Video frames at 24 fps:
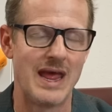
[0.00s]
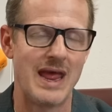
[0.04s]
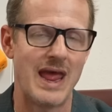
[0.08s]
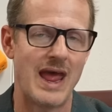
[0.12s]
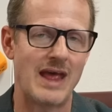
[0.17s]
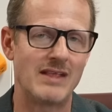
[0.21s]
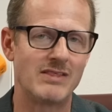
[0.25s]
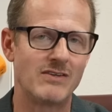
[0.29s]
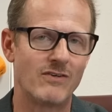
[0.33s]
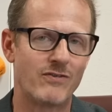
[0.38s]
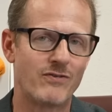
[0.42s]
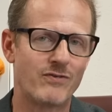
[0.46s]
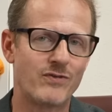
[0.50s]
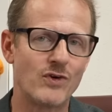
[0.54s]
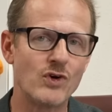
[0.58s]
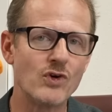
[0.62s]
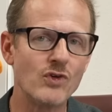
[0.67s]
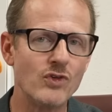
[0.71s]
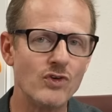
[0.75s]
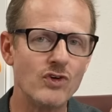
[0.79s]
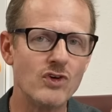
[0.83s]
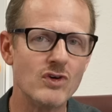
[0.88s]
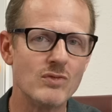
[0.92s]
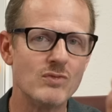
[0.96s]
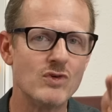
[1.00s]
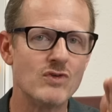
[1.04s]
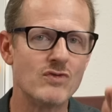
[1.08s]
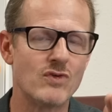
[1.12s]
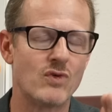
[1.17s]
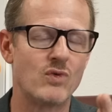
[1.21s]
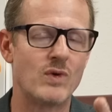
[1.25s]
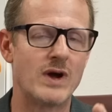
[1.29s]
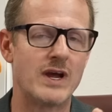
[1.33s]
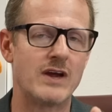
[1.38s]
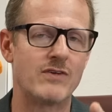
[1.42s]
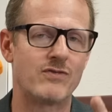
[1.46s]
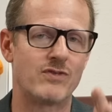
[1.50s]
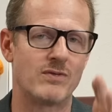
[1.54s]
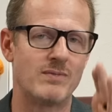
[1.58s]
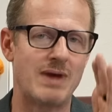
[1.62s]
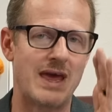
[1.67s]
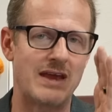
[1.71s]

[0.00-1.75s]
And the further you move away from